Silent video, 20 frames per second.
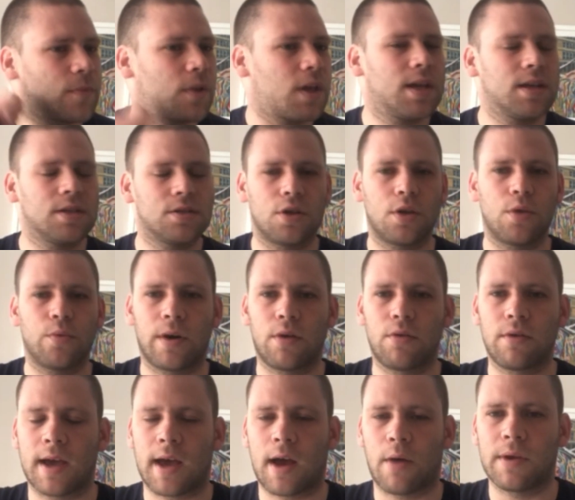Okay, so you
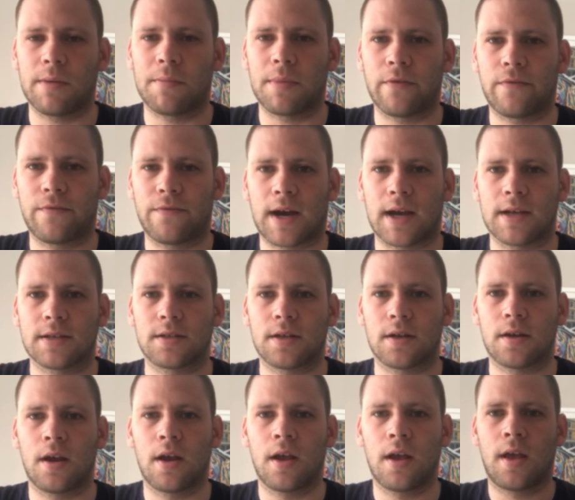will get a wee bit
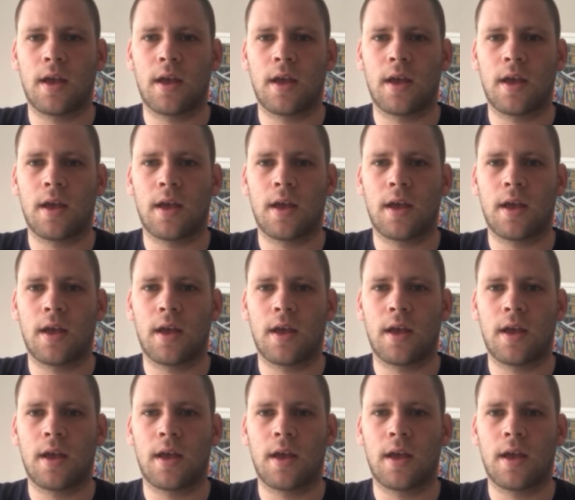faster